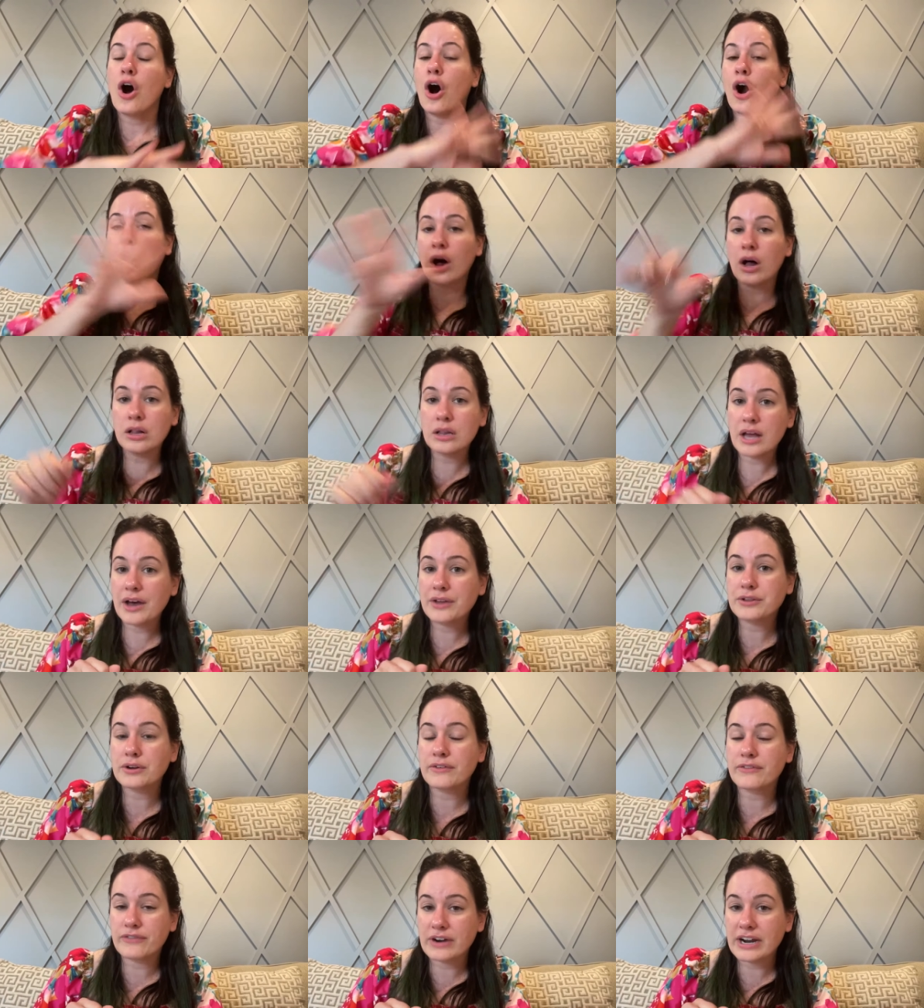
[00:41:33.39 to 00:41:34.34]
All
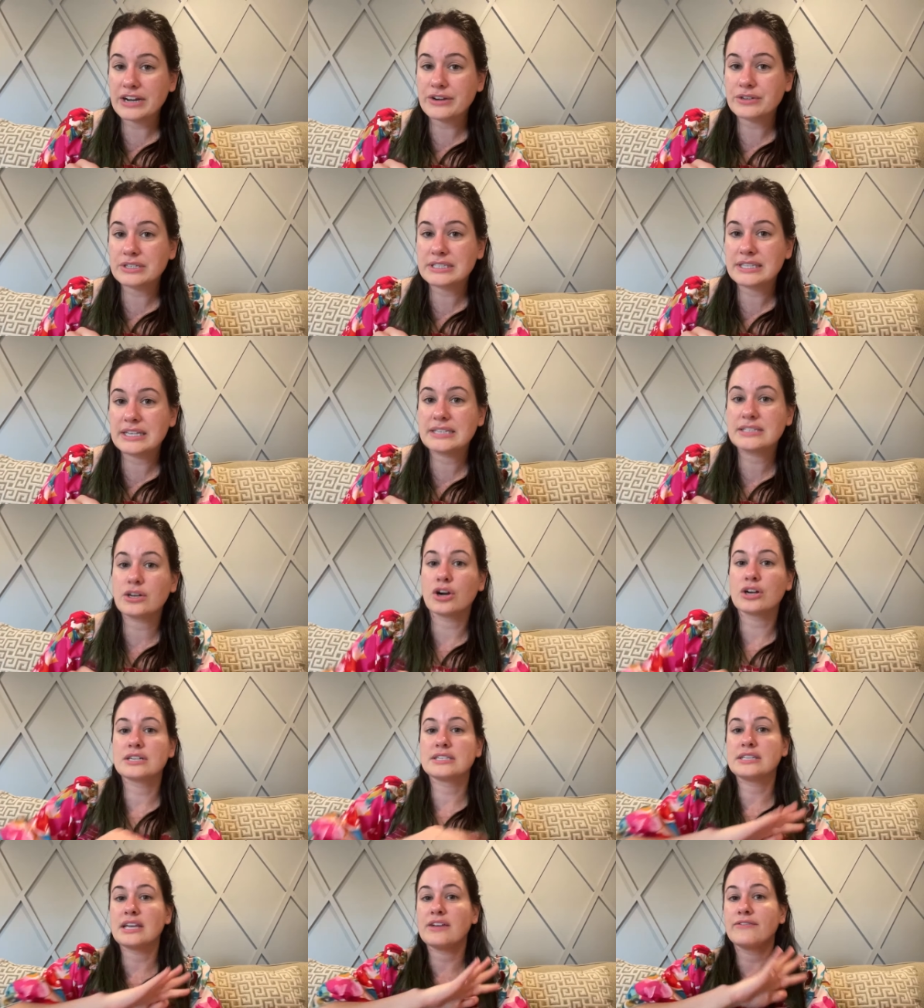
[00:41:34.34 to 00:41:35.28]
other fragrances
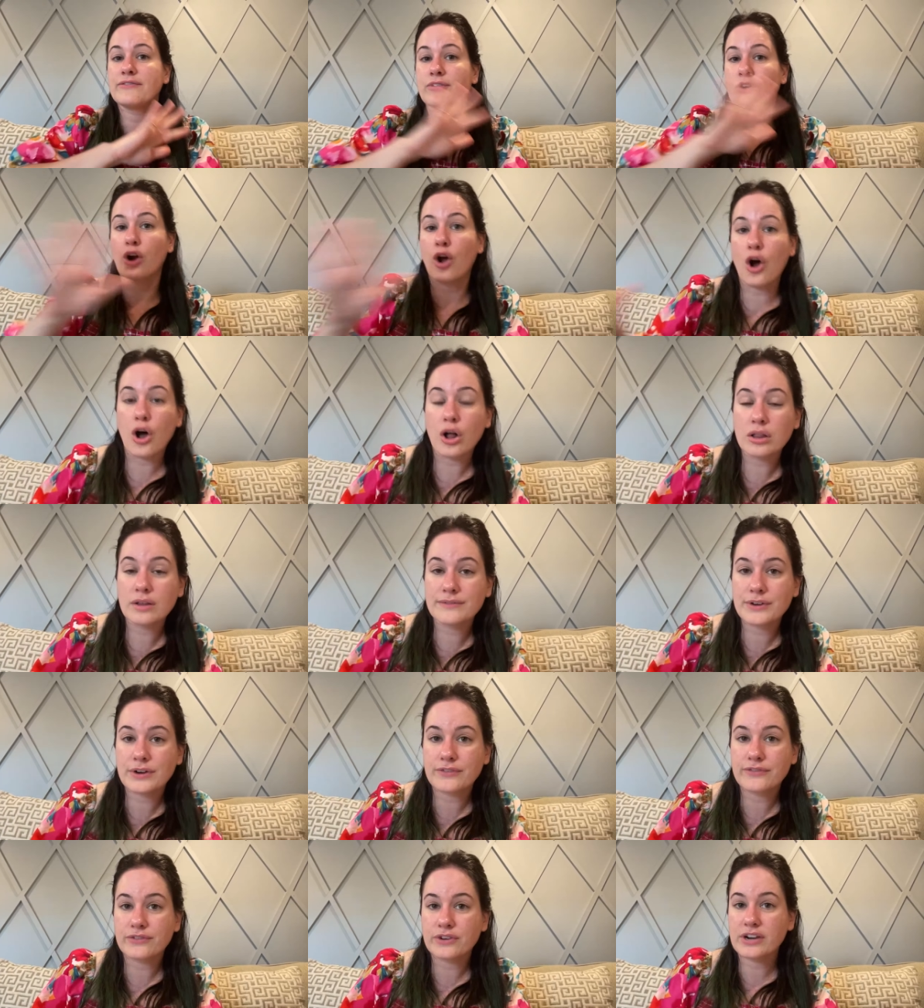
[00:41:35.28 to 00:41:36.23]
are safe for all
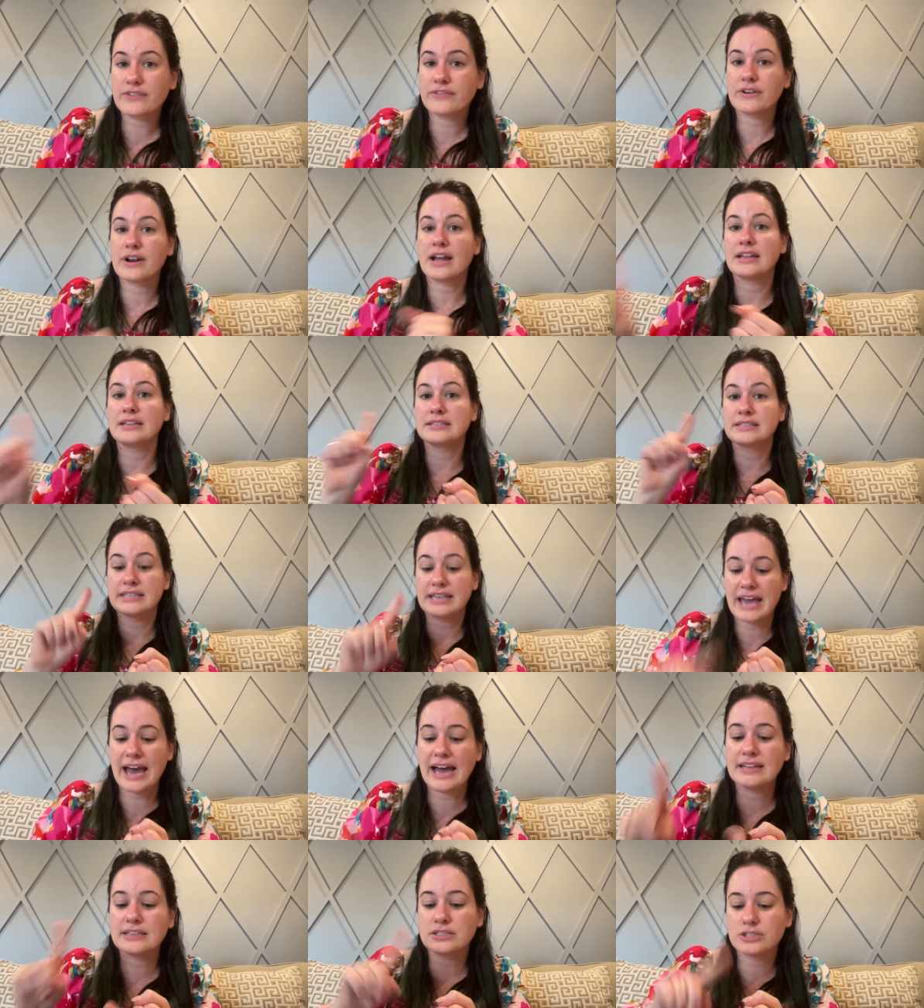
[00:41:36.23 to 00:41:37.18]
of your furry friends,
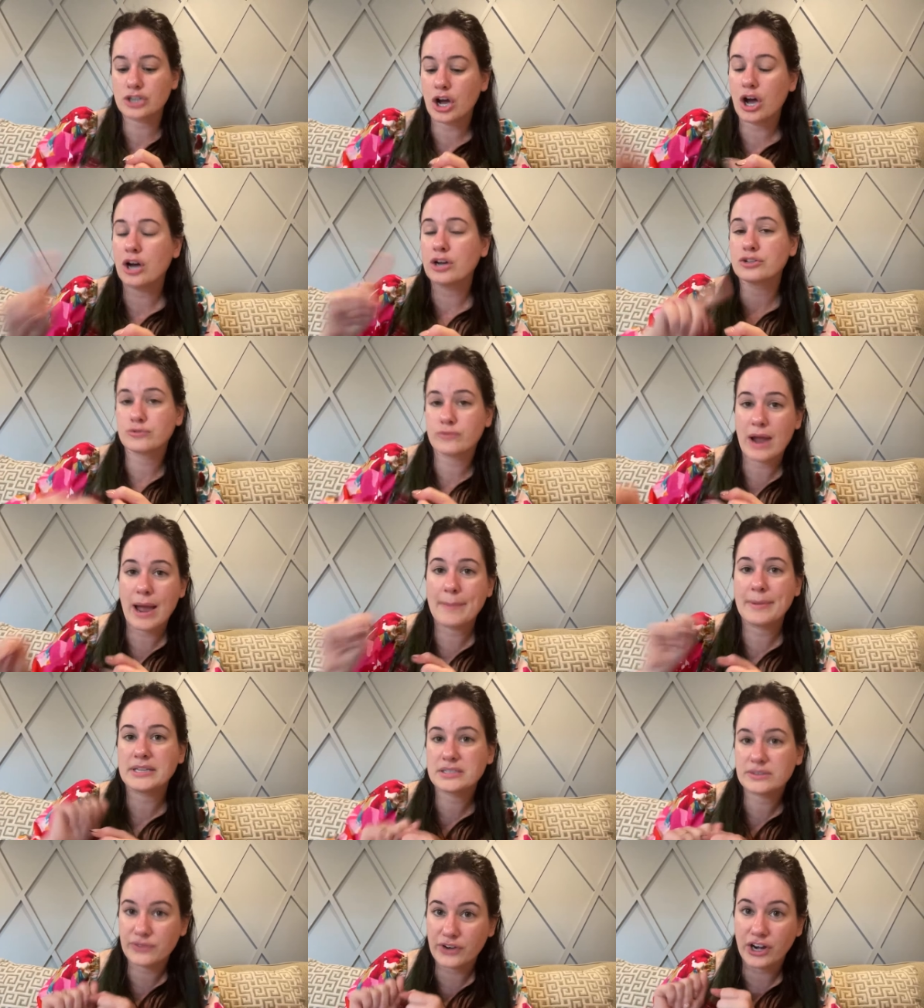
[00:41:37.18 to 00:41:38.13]
cats, dogs,
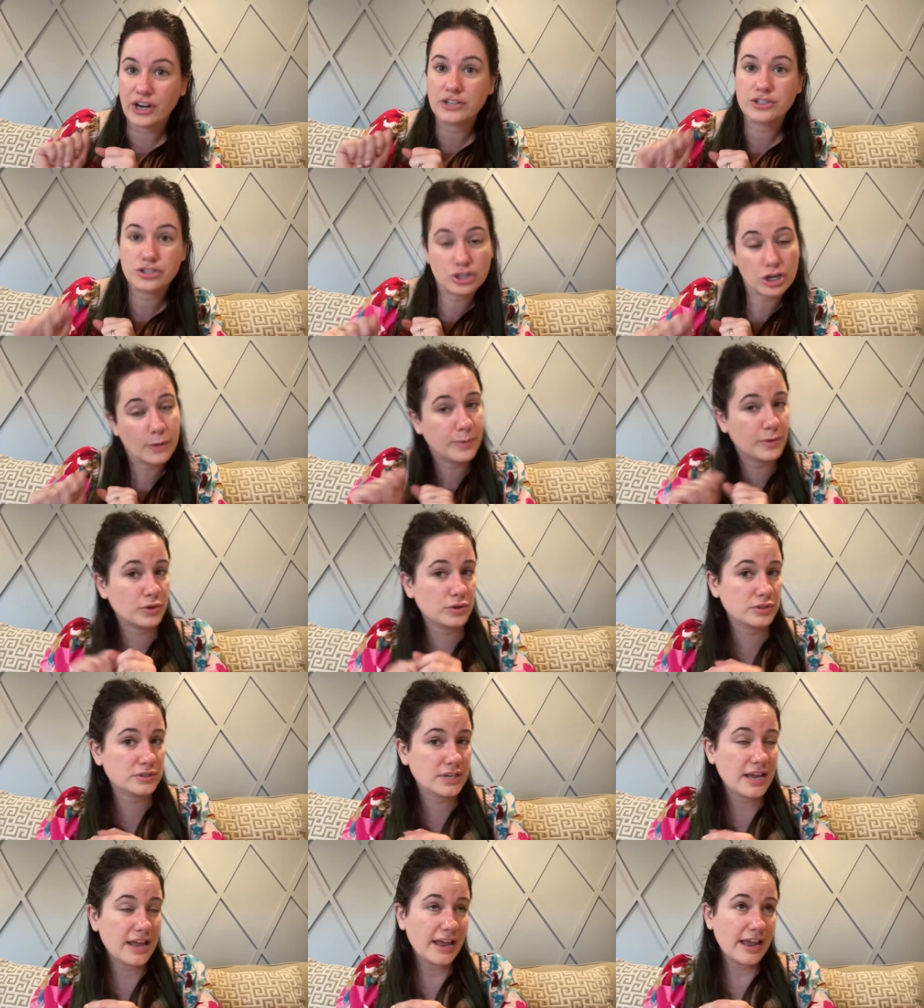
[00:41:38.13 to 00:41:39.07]
rabbits, ferrets,
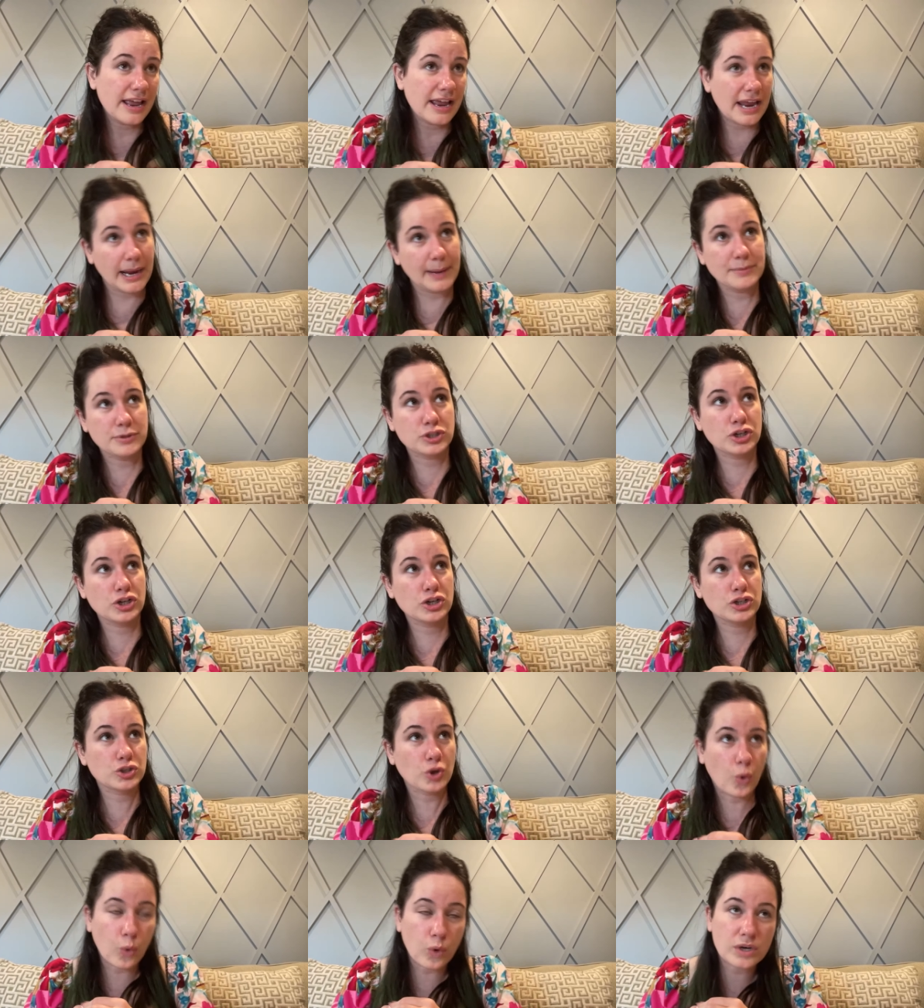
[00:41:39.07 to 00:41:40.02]
gerbils,
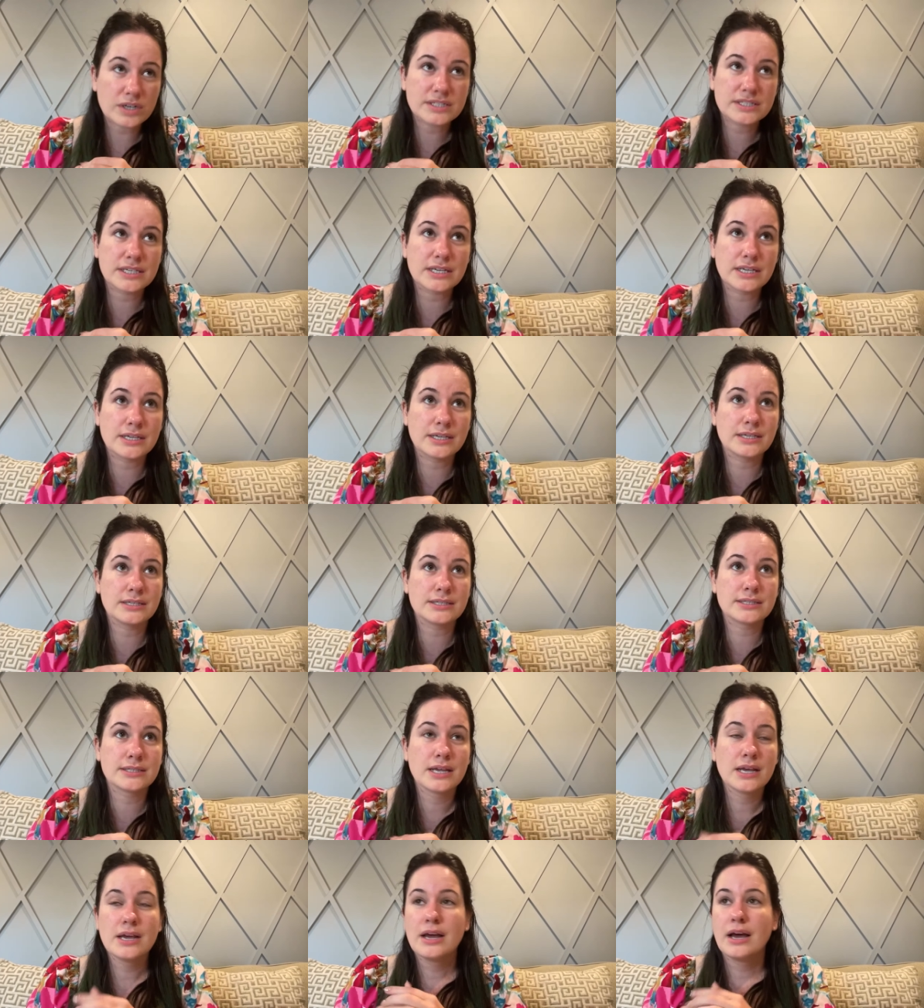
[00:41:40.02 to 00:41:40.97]
hamsters,
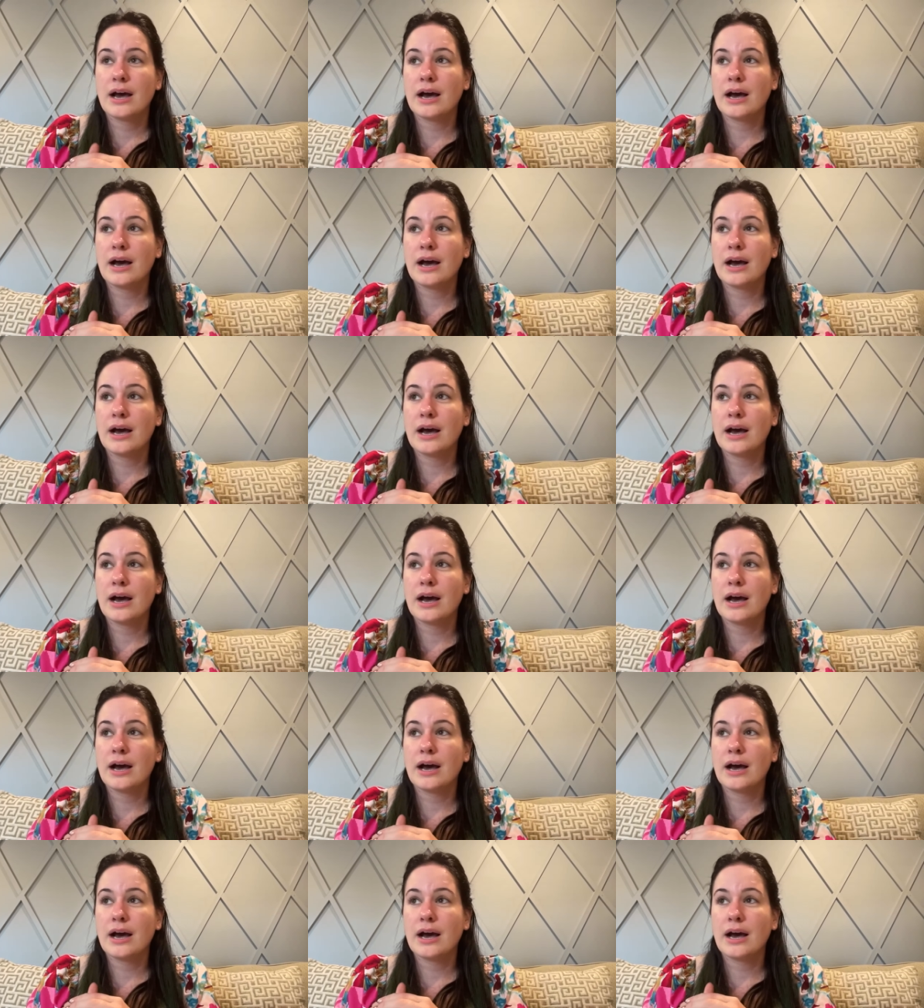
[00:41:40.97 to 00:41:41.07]
horses,